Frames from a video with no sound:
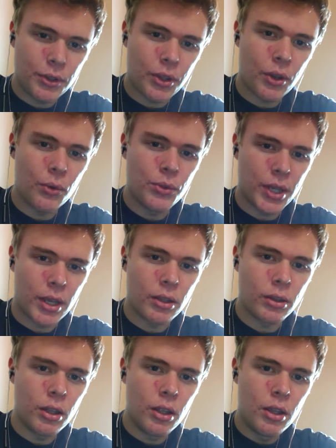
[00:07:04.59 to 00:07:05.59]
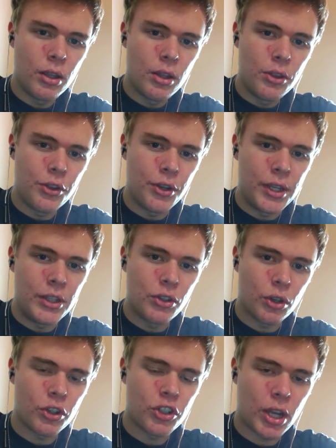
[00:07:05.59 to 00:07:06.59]
at the hotel than he
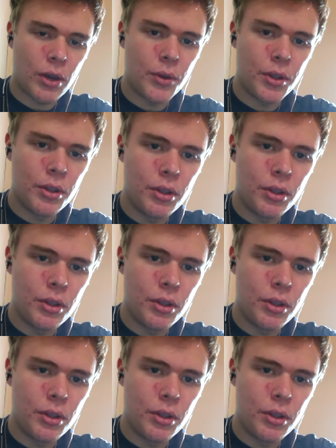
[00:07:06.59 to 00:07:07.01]
took a shower.